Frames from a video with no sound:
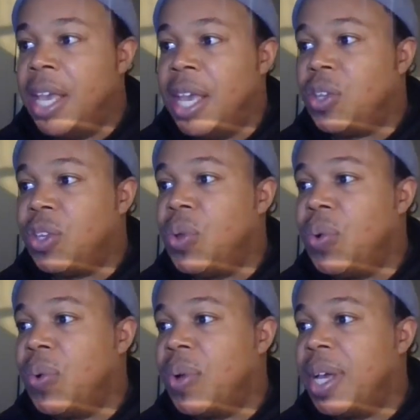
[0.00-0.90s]

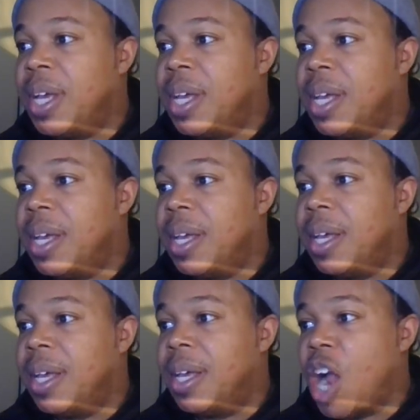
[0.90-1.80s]
You
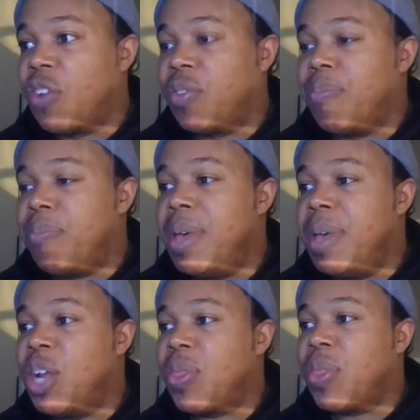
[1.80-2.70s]
are
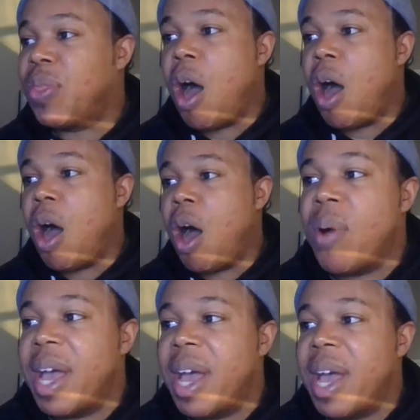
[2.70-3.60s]
familiar with all my ways.